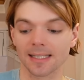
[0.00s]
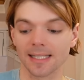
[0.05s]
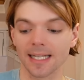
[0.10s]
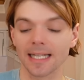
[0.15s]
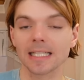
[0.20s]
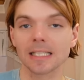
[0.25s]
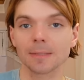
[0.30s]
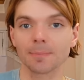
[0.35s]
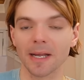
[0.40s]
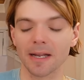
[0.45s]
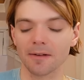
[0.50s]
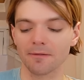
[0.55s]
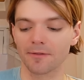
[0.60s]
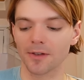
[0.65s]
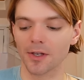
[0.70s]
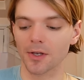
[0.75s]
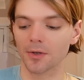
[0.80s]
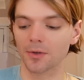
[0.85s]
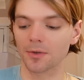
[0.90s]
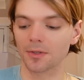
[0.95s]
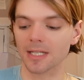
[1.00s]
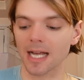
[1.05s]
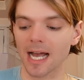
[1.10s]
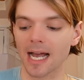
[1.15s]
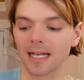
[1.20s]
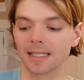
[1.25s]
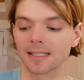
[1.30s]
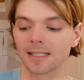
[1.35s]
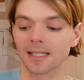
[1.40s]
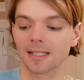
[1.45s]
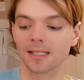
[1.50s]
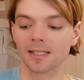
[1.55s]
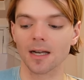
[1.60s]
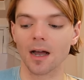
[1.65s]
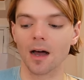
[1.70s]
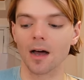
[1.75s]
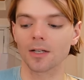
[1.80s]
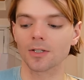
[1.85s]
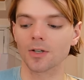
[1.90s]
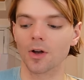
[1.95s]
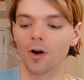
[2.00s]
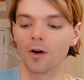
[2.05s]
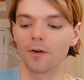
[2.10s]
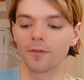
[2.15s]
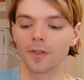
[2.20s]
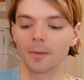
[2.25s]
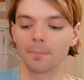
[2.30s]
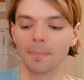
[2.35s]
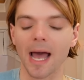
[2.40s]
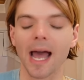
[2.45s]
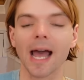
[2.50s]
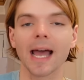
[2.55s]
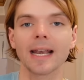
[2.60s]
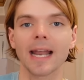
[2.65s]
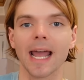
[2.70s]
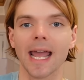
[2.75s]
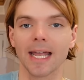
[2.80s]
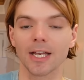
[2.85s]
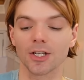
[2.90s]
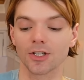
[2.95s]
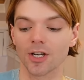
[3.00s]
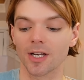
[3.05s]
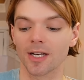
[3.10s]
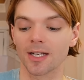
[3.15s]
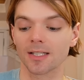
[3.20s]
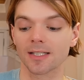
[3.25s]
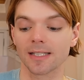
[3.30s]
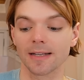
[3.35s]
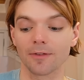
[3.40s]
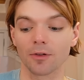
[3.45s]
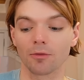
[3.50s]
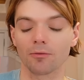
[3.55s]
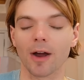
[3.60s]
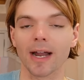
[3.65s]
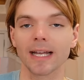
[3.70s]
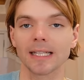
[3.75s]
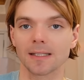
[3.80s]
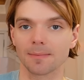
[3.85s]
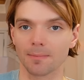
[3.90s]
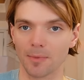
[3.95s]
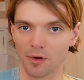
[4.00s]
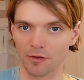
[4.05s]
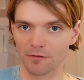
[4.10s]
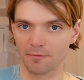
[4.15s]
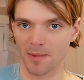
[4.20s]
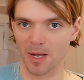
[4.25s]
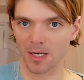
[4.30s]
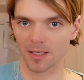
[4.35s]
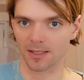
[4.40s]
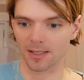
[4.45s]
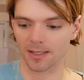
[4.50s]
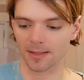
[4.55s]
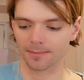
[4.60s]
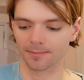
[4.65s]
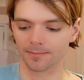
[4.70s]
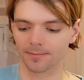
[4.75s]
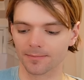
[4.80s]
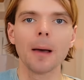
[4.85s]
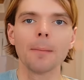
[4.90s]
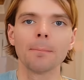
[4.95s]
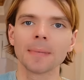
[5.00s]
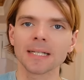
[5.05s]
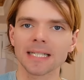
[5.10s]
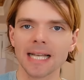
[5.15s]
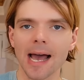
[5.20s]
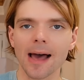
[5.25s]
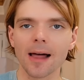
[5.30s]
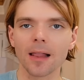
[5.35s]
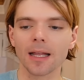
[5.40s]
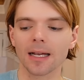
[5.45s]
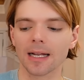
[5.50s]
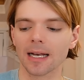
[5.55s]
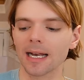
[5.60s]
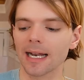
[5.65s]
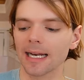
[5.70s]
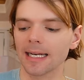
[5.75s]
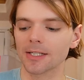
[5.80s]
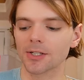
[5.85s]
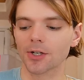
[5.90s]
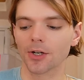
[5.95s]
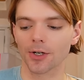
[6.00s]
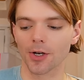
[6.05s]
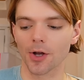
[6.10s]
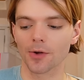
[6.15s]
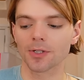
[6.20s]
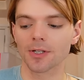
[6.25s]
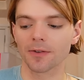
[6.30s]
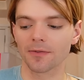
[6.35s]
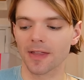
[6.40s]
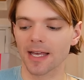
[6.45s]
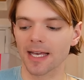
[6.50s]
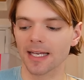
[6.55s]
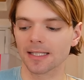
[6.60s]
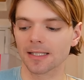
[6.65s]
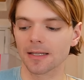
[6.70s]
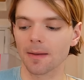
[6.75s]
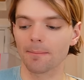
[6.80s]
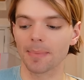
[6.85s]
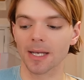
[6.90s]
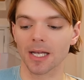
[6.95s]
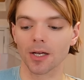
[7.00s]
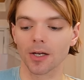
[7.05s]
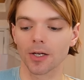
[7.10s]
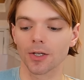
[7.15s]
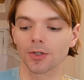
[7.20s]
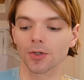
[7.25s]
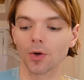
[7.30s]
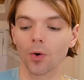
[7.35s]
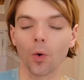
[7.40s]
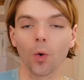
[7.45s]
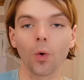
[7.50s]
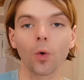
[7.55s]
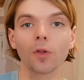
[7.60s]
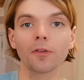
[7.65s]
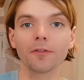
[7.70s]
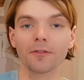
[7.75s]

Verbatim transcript: since been viewed as the start of the Pan-Asian civil rights movement. Mattel clearly took note of this because all